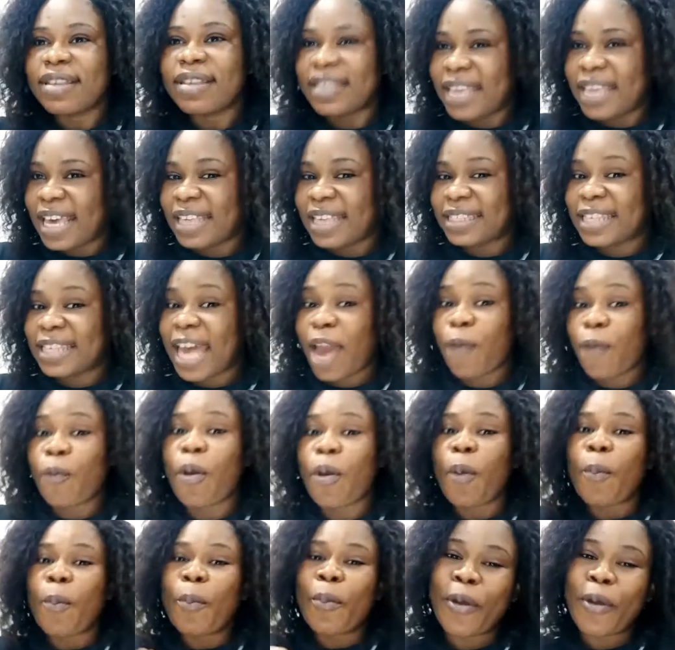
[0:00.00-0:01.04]
Yes, I
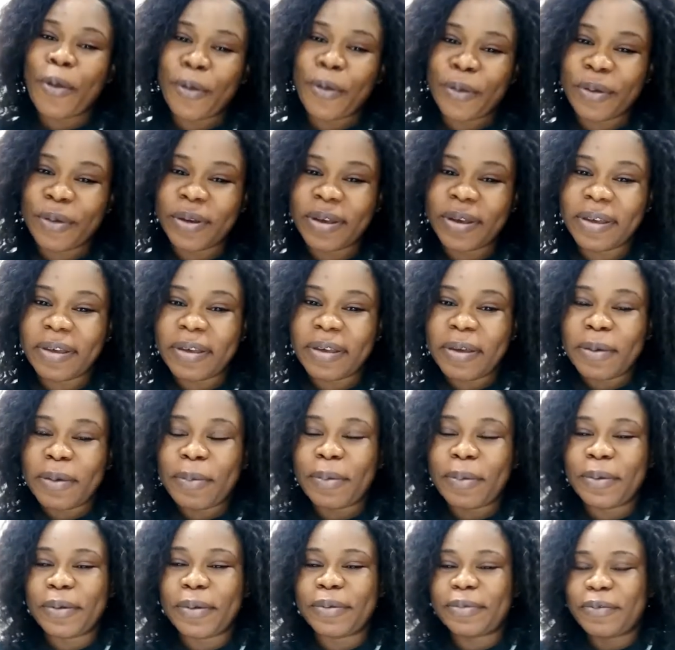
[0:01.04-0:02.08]
want more.
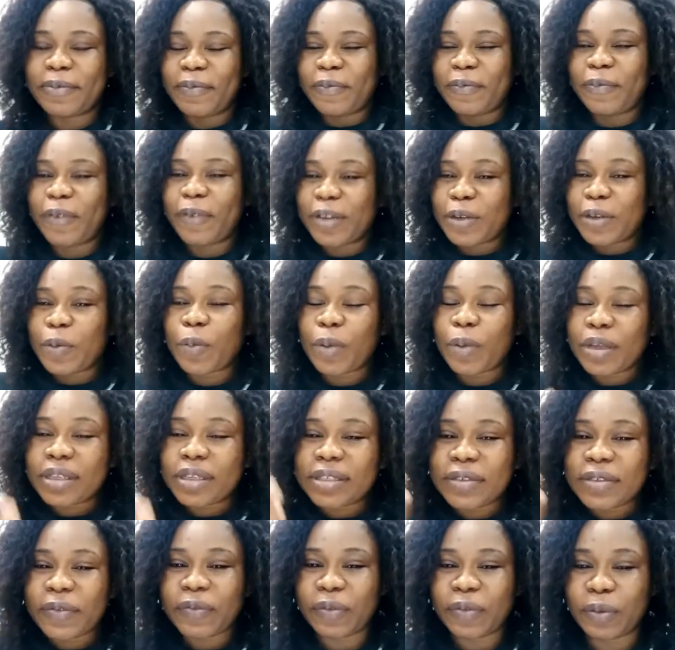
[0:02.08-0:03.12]
But for the
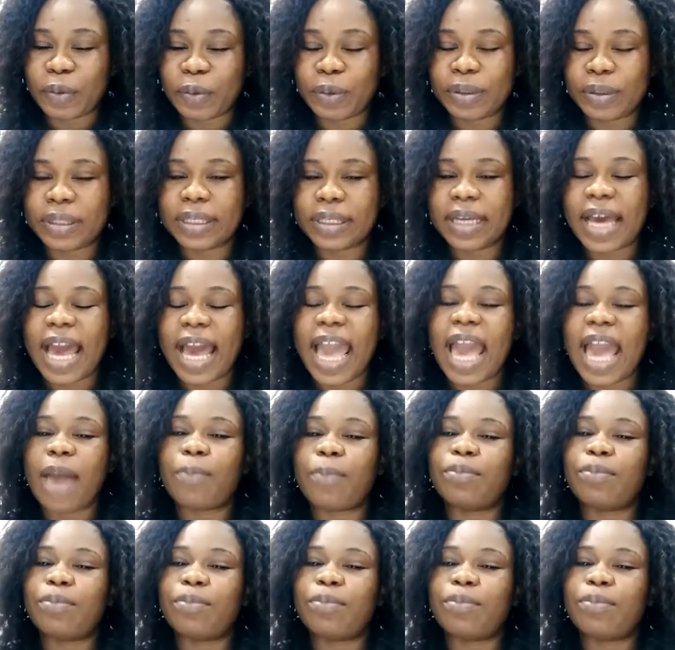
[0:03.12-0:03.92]
ones you've done, I